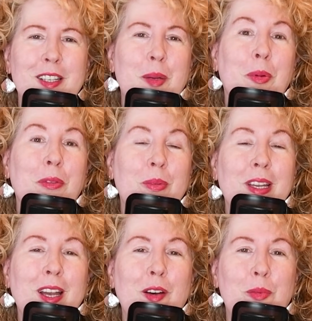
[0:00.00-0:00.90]
Number
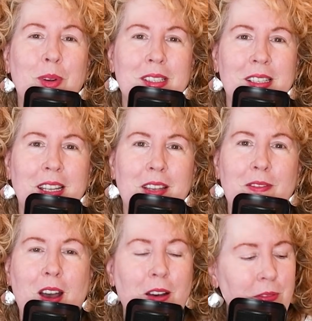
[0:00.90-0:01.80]
3 of what to leave
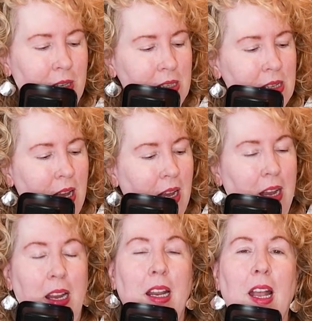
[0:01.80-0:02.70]
off is
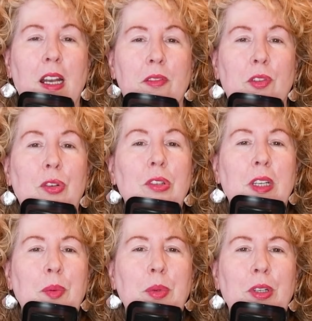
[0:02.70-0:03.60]
any kind of
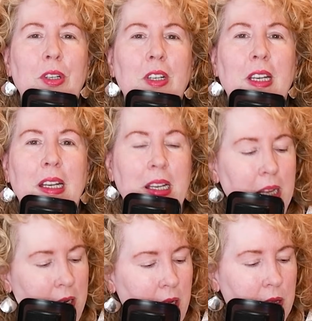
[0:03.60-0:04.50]
early work,
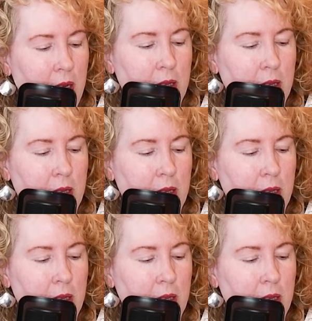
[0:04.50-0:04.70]
anything